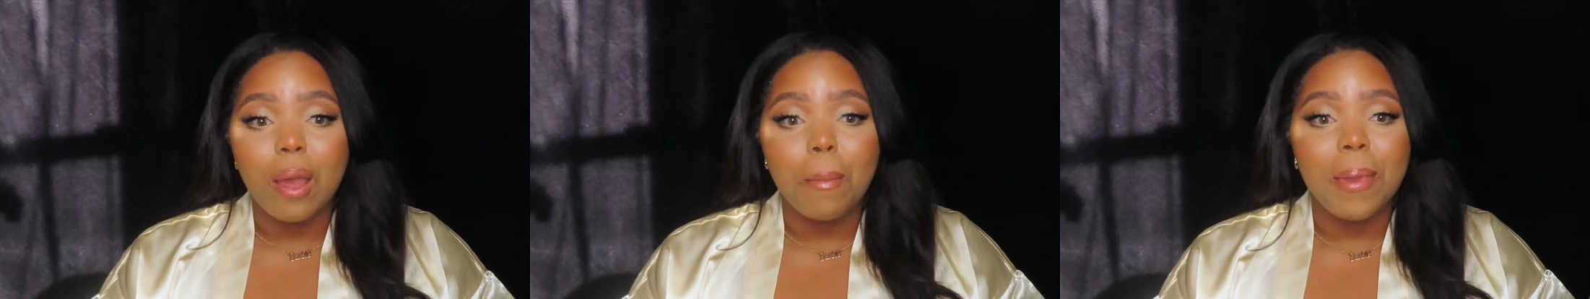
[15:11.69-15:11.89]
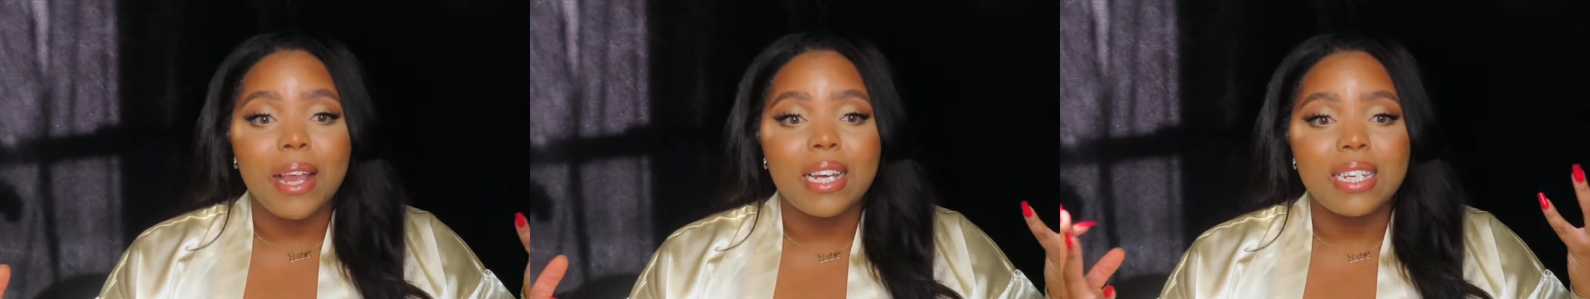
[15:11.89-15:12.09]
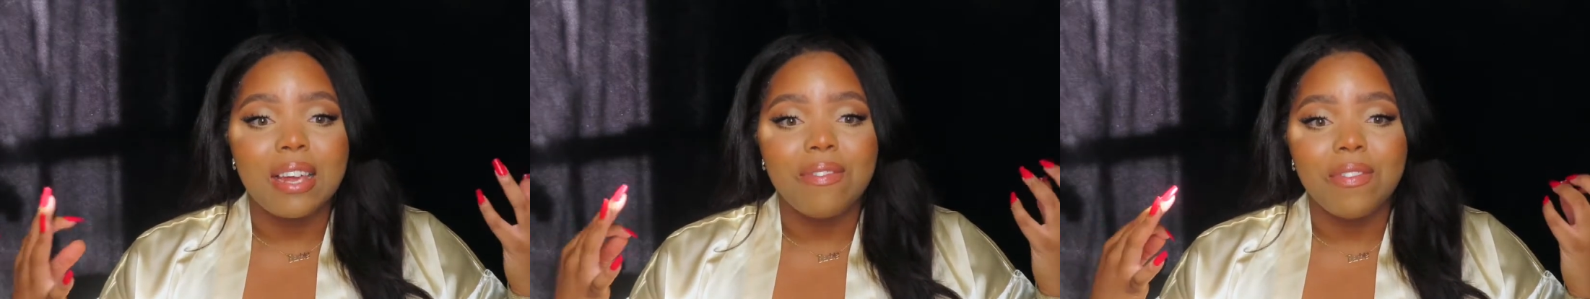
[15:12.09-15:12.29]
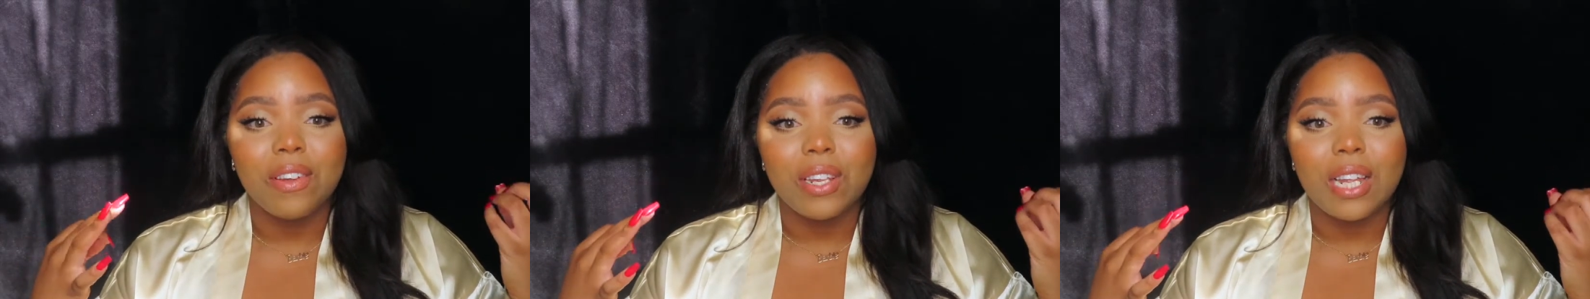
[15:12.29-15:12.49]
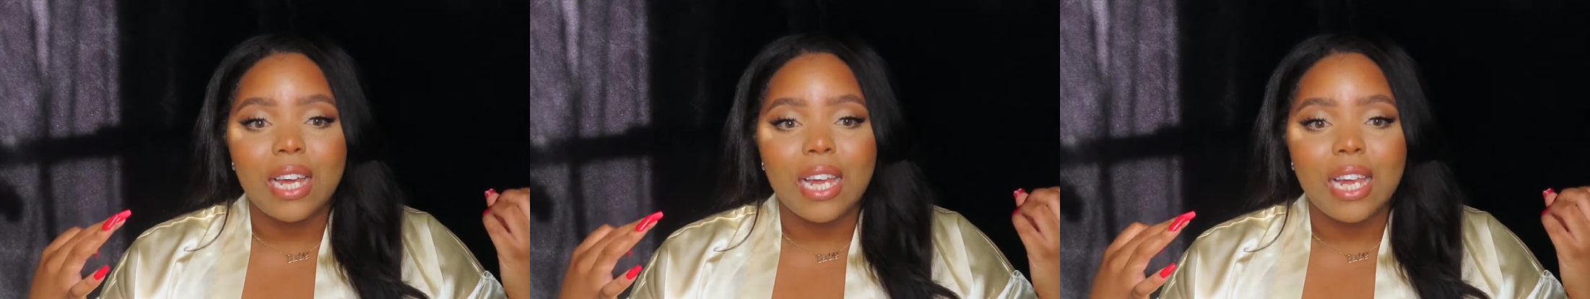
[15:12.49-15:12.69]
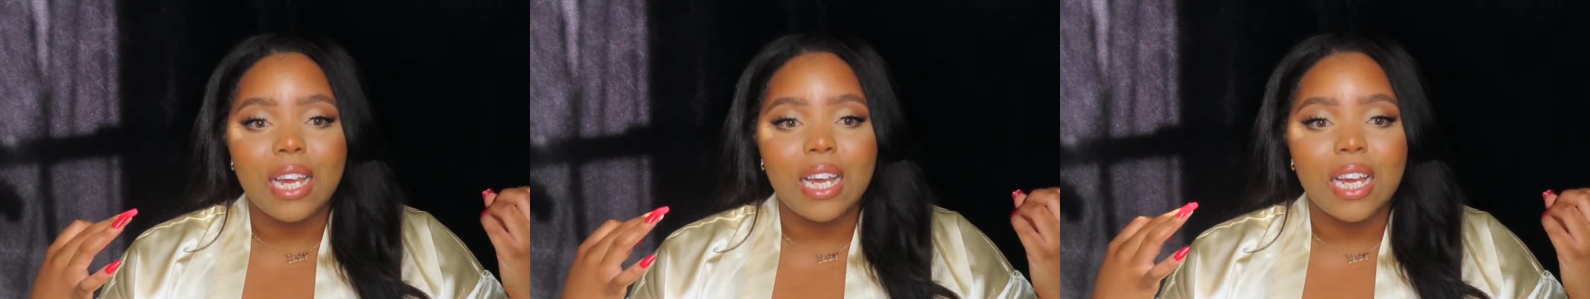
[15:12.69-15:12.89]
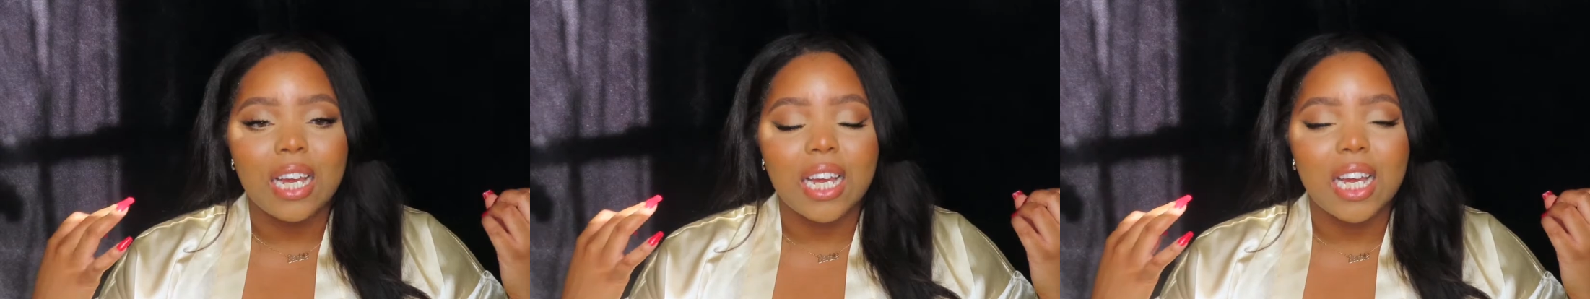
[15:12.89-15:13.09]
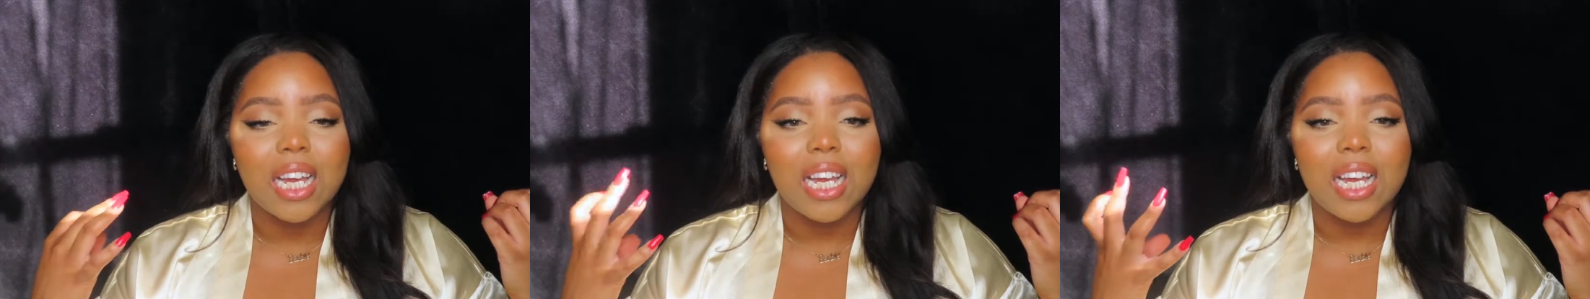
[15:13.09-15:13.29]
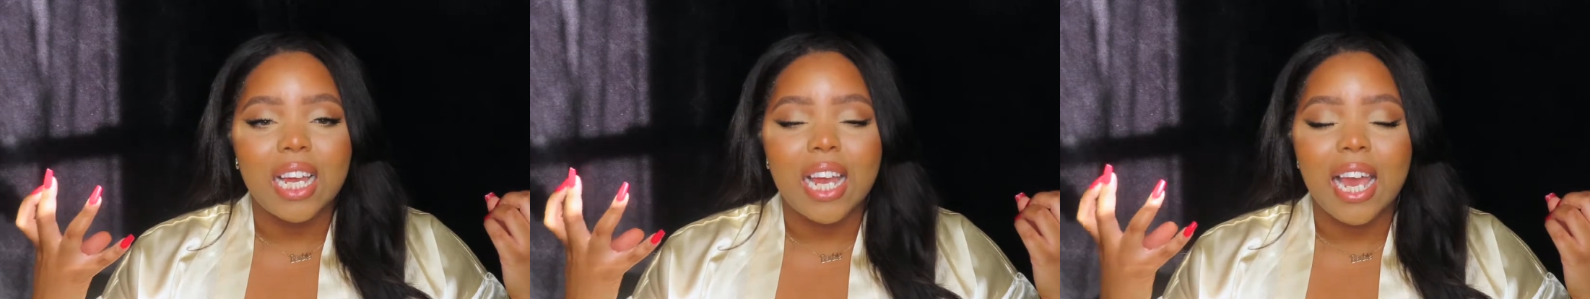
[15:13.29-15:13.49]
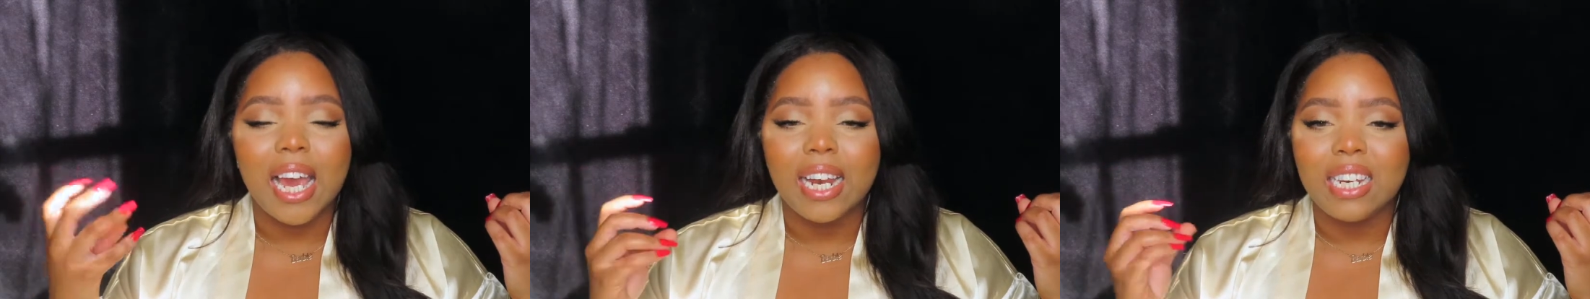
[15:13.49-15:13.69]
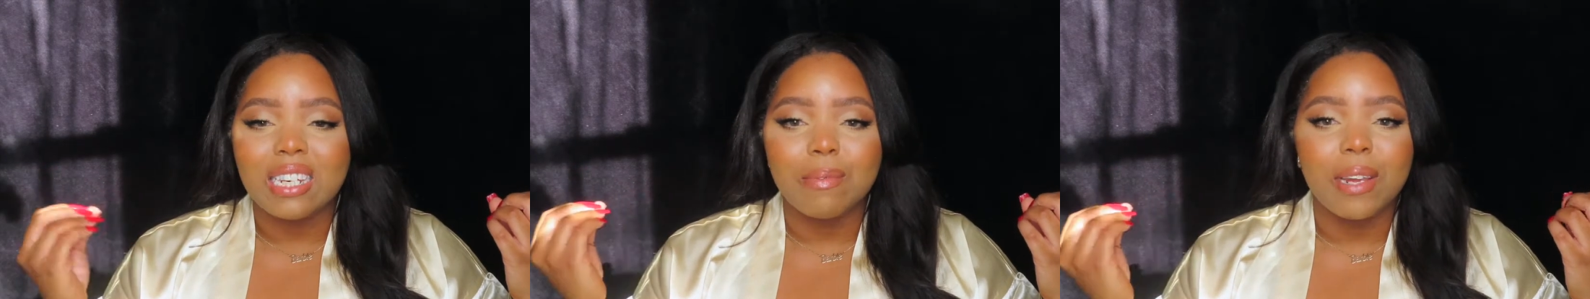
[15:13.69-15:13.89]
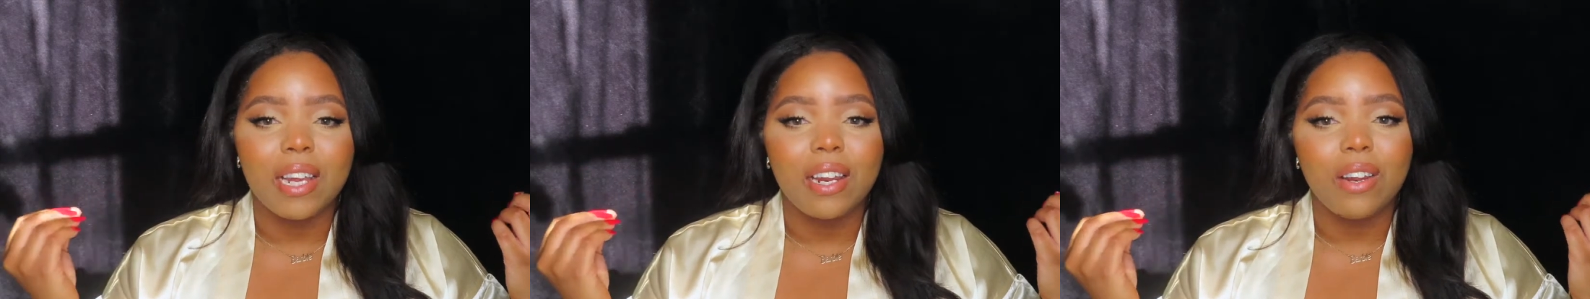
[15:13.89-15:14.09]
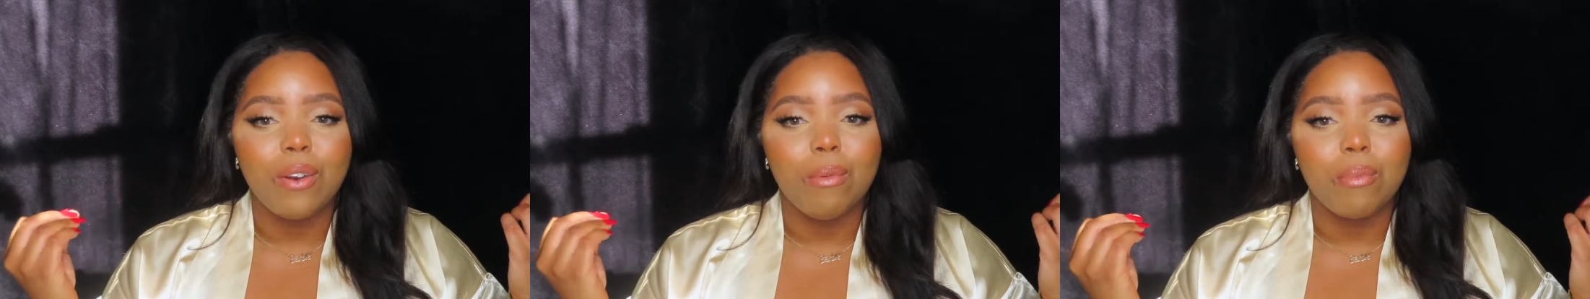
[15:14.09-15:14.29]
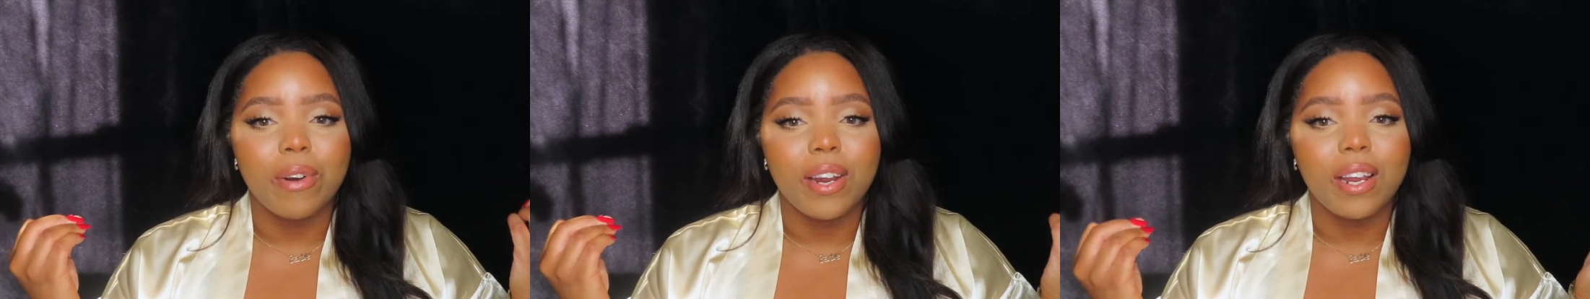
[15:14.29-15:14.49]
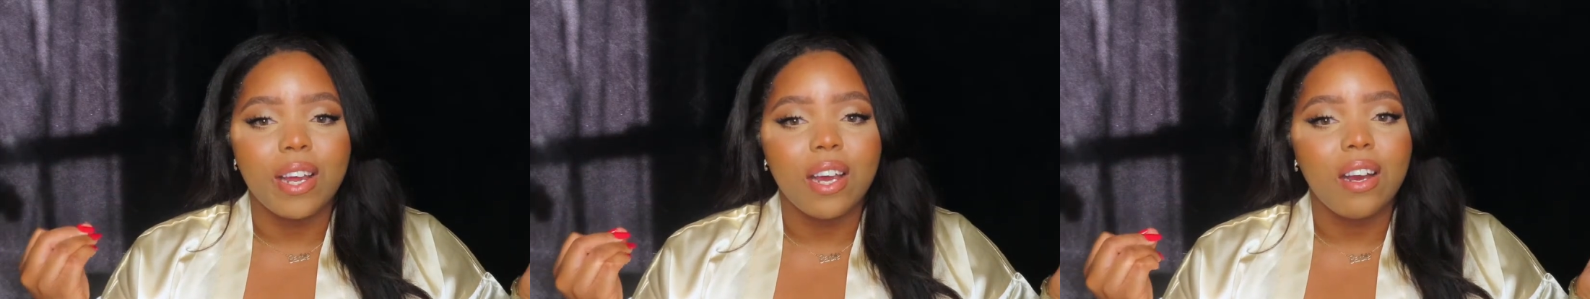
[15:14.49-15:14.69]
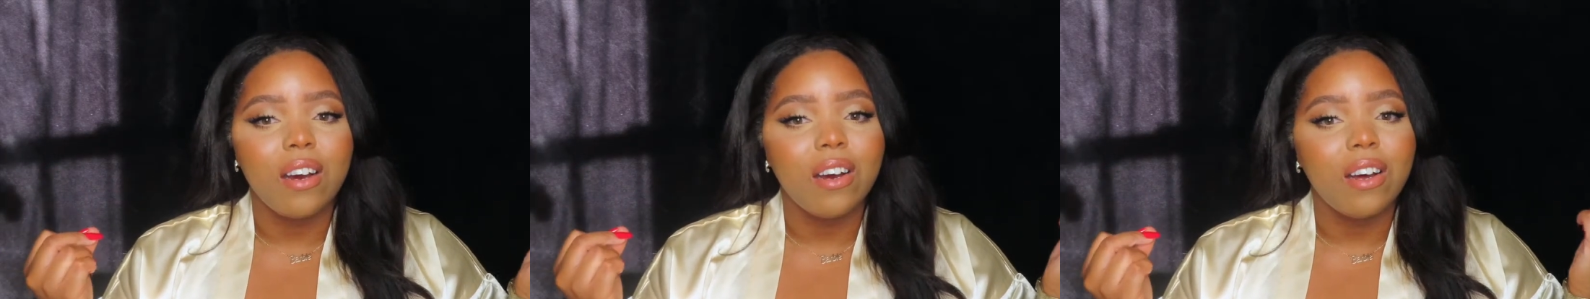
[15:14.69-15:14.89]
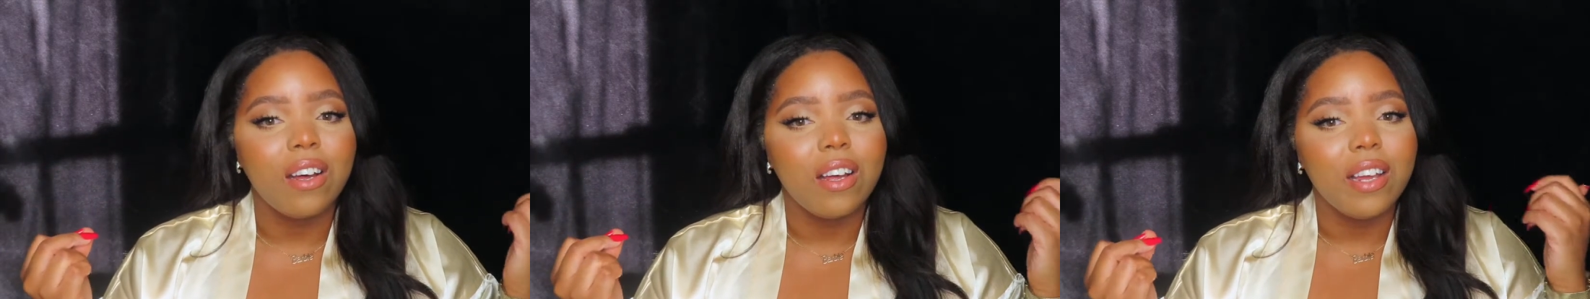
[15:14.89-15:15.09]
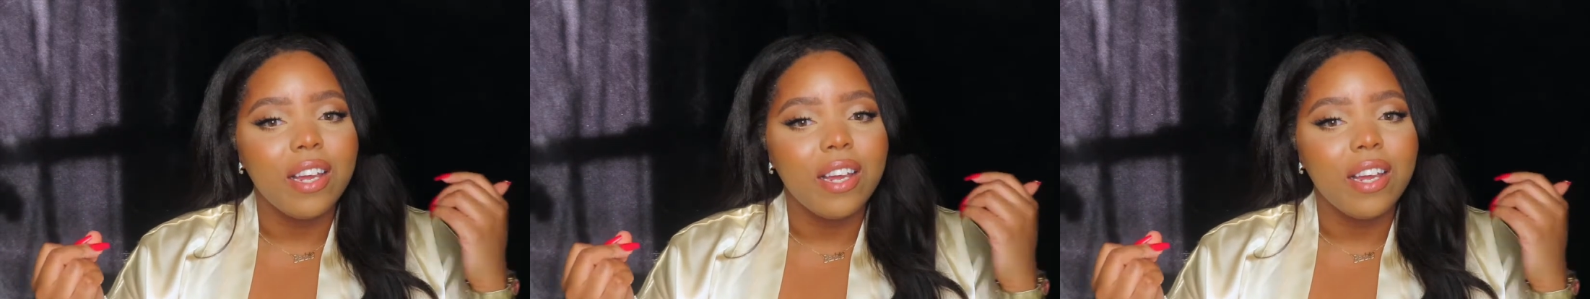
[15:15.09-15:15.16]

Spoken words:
because I feel like anytime I get a new breakout,